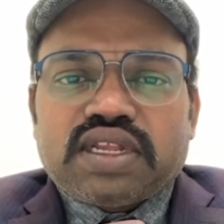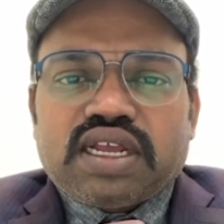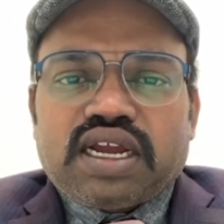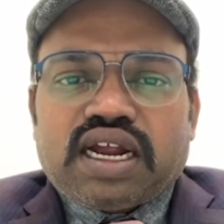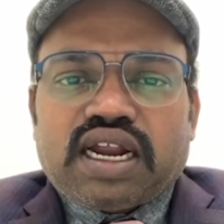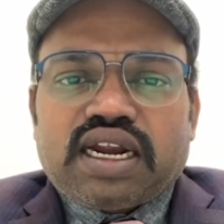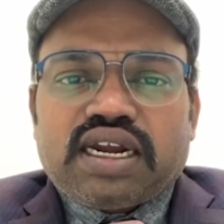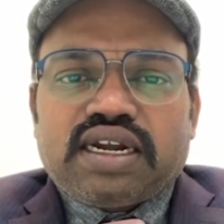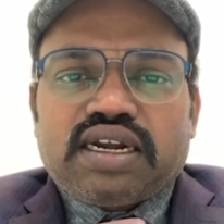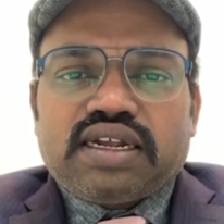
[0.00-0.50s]

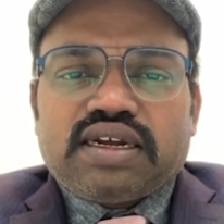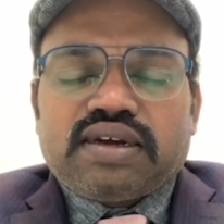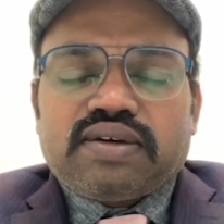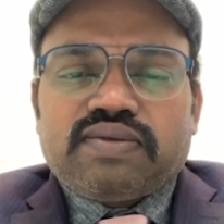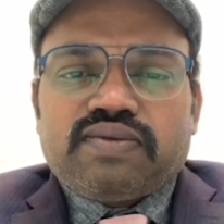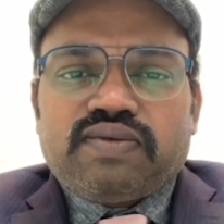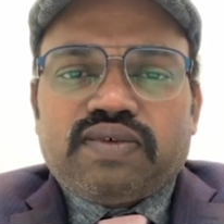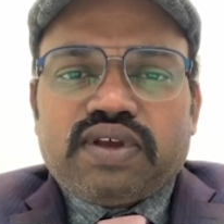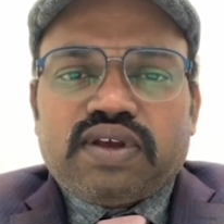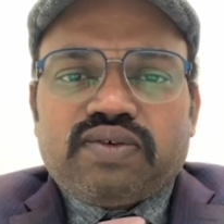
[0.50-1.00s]
And
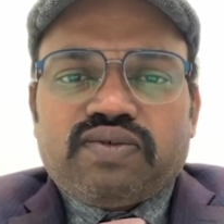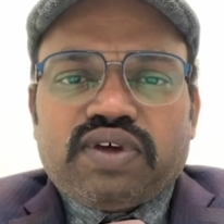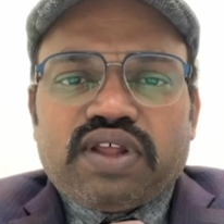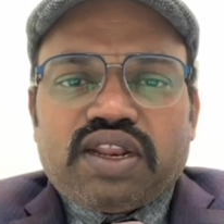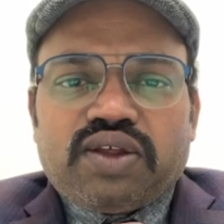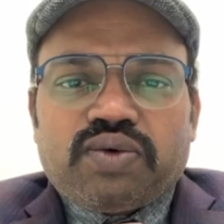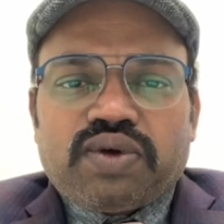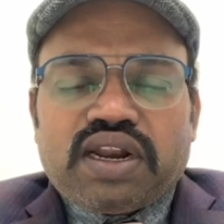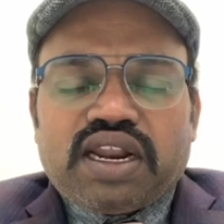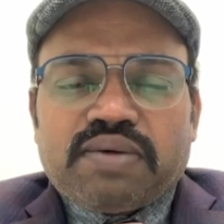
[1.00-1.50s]
we
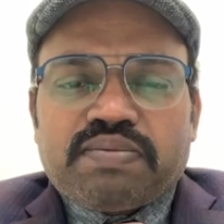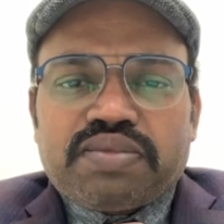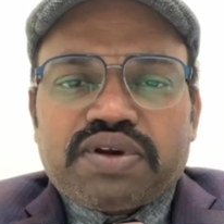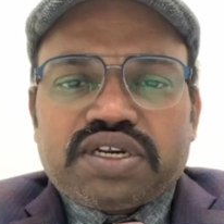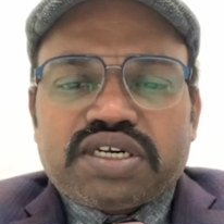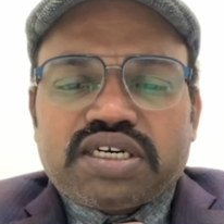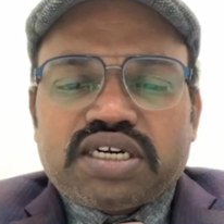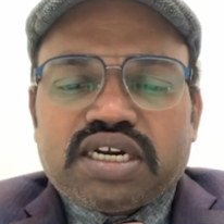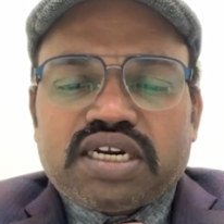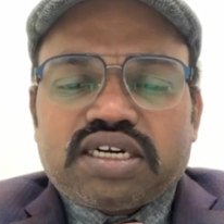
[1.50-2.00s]
very well
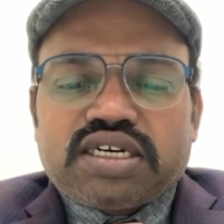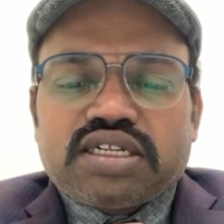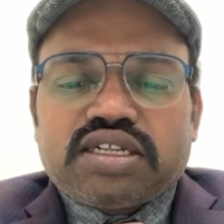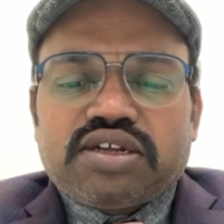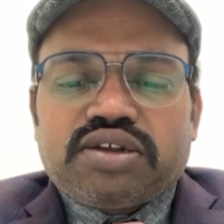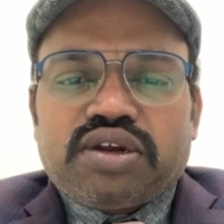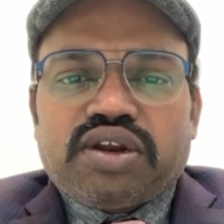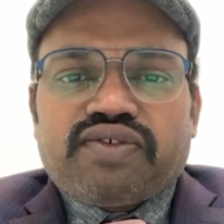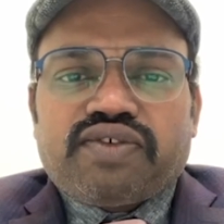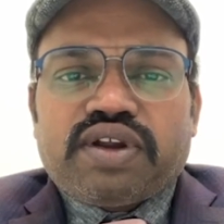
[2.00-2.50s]
appreciate the
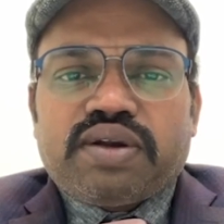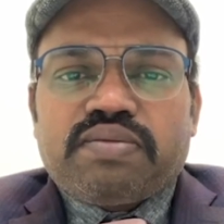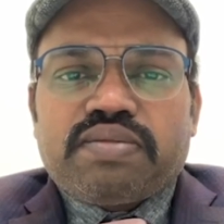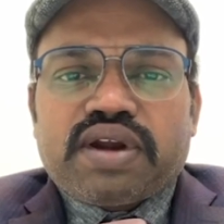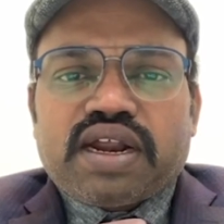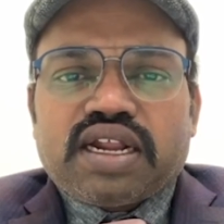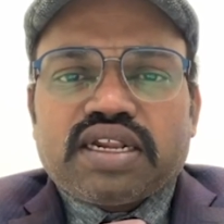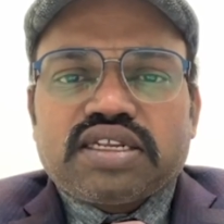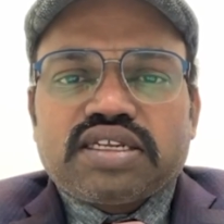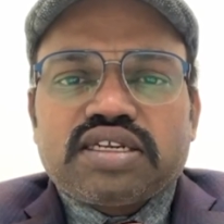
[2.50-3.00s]
Unified
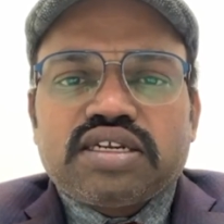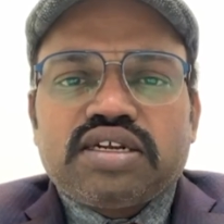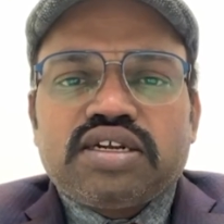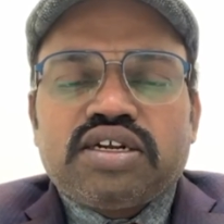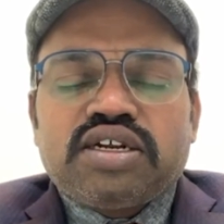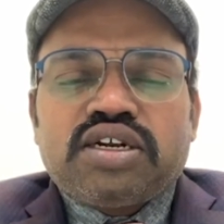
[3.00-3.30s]
Brands